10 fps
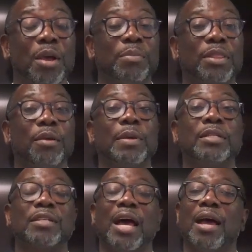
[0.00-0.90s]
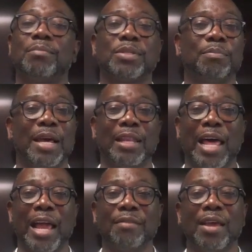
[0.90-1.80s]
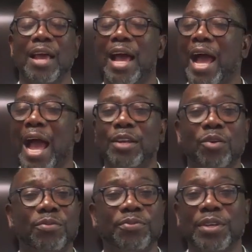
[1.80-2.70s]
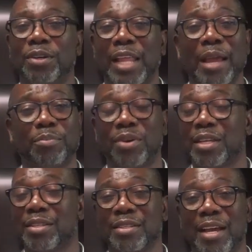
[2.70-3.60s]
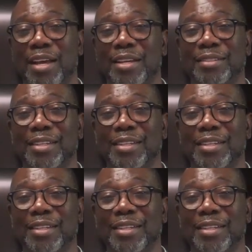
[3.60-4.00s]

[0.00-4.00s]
but there have been times in my life I don't feel like praising God.